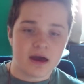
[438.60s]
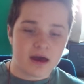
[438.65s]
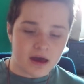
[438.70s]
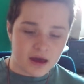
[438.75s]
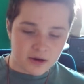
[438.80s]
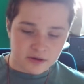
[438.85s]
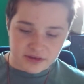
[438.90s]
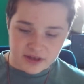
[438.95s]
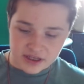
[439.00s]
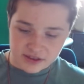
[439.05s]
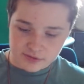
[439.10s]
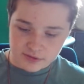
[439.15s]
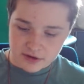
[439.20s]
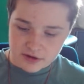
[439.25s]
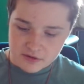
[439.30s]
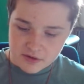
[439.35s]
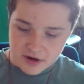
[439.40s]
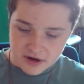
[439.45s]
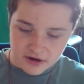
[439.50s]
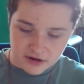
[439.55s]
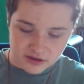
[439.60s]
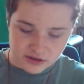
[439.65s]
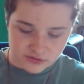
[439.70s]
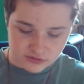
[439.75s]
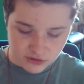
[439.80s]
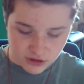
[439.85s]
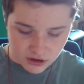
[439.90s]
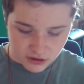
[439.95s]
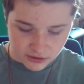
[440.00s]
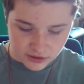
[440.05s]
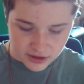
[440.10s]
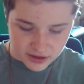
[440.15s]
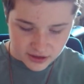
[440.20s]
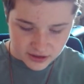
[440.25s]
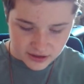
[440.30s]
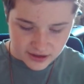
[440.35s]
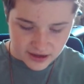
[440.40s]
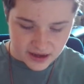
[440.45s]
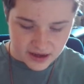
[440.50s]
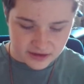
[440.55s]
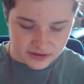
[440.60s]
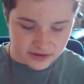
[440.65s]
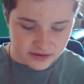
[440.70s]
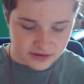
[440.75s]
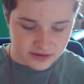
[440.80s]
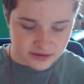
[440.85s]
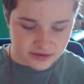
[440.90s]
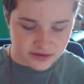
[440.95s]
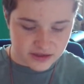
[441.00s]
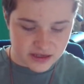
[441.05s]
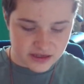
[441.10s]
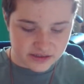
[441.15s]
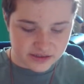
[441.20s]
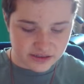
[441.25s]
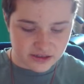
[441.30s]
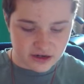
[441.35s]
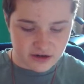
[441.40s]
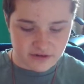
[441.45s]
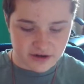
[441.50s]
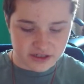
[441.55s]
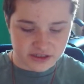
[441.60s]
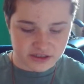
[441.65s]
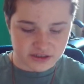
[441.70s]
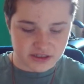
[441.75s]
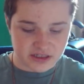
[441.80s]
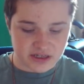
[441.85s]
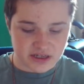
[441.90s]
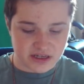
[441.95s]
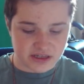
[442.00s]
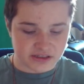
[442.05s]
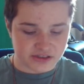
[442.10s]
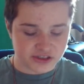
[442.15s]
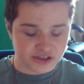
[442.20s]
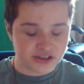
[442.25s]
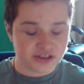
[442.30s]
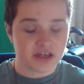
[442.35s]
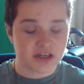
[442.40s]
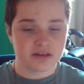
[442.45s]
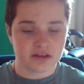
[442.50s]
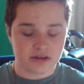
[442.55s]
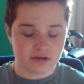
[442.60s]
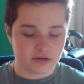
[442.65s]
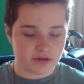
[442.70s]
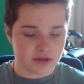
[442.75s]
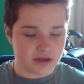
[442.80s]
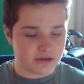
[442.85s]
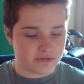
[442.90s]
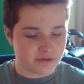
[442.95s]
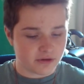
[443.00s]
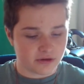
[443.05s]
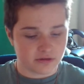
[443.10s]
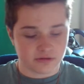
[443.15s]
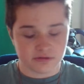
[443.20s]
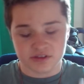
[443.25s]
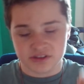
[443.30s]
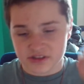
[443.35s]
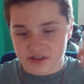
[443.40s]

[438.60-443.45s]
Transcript: That's where I was wrong, and these are actually insanely good earphones.